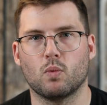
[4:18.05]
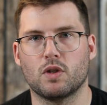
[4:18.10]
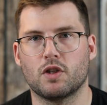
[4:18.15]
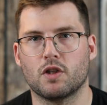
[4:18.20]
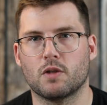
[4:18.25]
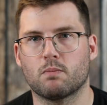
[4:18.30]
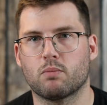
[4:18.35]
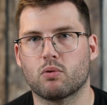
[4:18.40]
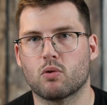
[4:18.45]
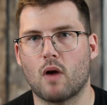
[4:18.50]

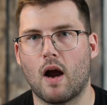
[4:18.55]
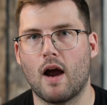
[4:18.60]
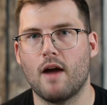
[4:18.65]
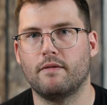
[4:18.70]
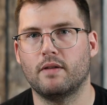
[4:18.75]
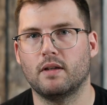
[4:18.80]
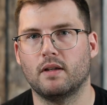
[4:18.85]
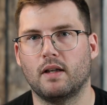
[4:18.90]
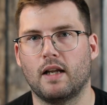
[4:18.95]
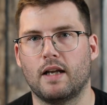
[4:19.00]
which is
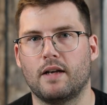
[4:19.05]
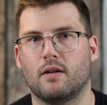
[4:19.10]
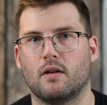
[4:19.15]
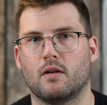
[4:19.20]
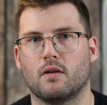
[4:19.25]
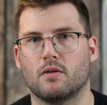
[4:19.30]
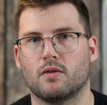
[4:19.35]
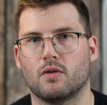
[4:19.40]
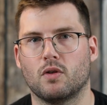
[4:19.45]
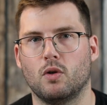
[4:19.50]
private
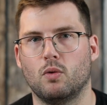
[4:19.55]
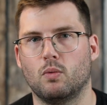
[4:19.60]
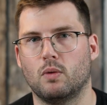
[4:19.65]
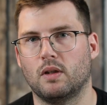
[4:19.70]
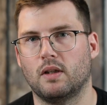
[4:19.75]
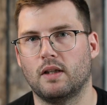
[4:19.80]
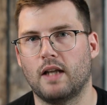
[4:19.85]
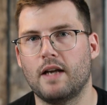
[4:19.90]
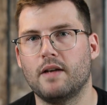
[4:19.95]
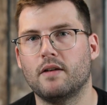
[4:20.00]
lenders who
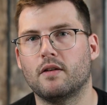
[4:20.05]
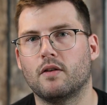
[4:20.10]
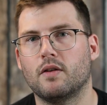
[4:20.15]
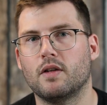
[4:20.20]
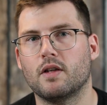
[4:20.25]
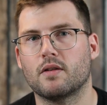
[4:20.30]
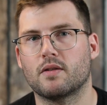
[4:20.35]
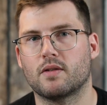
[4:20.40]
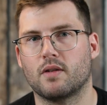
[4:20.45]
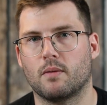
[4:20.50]
will lend on
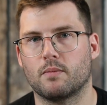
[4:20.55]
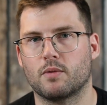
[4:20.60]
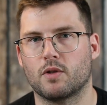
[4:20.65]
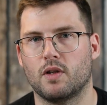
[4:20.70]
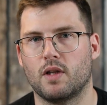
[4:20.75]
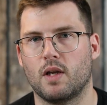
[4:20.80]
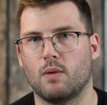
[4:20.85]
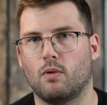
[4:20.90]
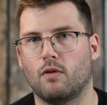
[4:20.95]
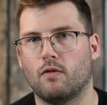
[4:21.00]
the
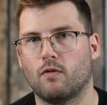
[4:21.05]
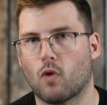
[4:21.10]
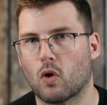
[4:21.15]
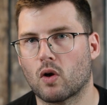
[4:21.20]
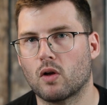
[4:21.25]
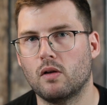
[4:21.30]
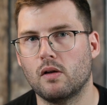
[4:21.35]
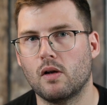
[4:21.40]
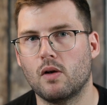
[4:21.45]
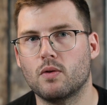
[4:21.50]
assumption they will
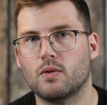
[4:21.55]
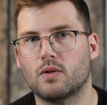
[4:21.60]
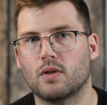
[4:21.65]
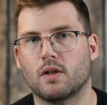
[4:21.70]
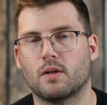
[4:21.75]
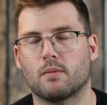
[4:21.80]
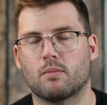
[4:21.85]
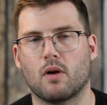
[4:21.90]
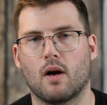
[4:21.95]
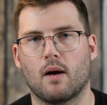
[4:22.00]
foreclose
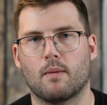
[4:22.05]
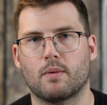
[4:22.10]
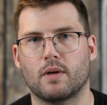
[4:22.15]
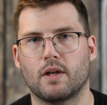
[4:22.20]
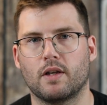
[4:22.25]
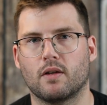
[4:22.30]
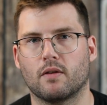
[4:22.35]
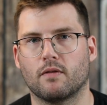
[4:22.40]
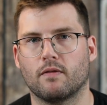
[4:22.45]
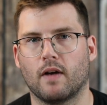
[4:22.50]
on the
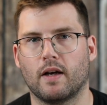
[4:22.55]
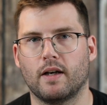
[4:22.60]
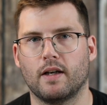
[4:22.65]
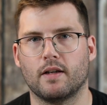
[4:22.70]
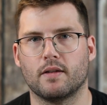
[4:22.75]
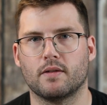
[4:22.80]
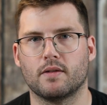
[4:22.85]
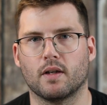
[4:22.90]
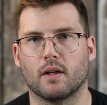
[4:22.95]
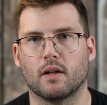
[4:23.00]
property they're
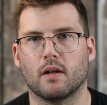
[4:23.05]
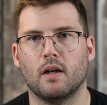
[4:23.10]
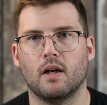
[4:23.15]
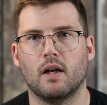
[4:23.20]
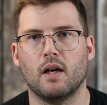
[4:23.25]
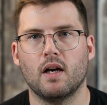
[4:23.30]
financing.